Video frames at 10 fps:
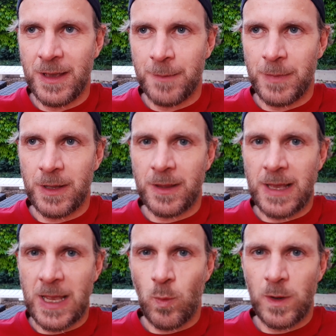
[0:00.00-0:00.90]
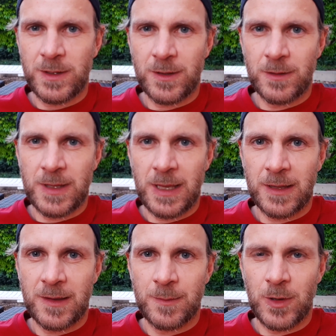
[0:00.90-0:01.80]
But I wanted to take
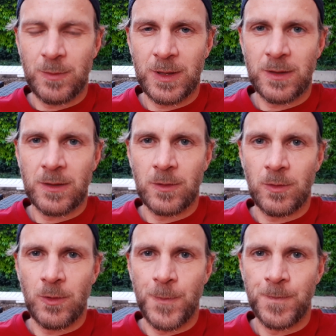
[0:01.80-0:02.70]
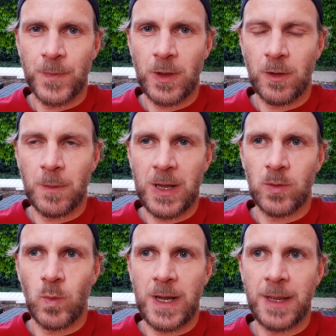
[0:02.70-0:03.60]
this moment to talk
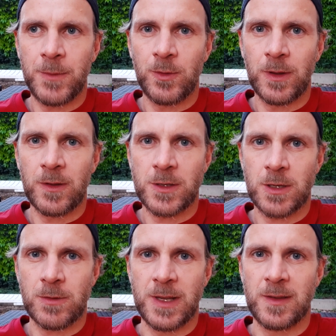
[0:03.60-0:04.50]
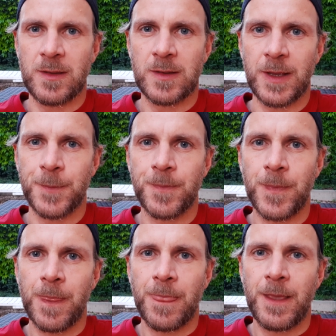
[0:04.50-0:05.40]
about why I'm doing such a crazy thing.
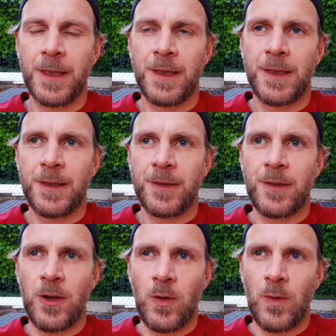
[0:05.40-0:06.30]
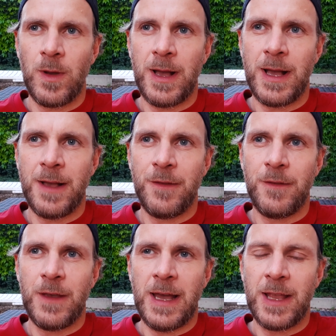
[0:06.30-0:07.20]
So
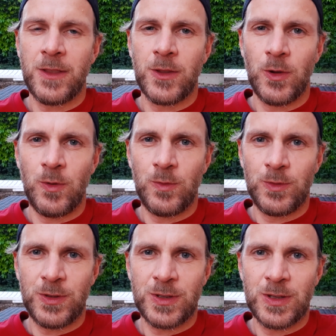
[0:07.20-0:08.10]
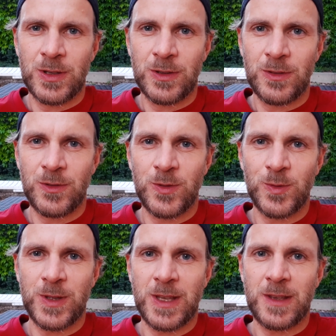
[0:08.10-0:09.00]
I don't
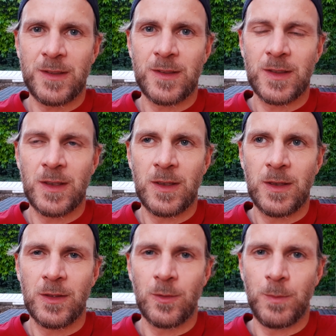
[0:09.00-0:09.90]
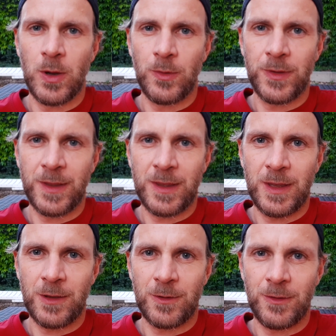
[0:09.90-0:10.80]
do this to post it
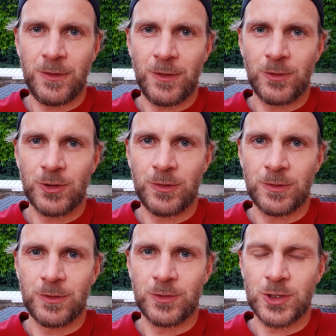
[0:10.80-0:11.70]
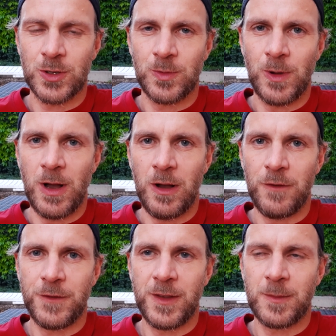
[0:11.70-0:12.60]
here on social to show
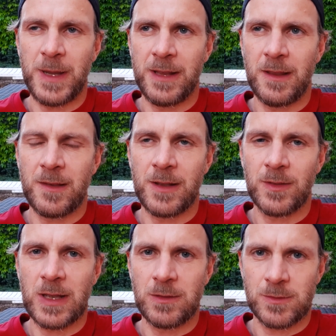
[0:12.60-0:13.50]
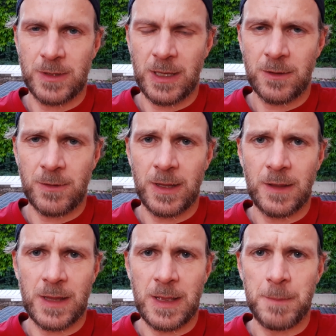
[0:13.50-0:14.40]
off, despite it sounds contradictory
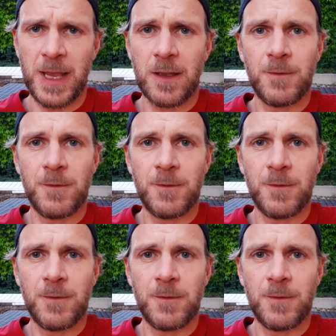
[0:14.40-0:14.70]
that I make a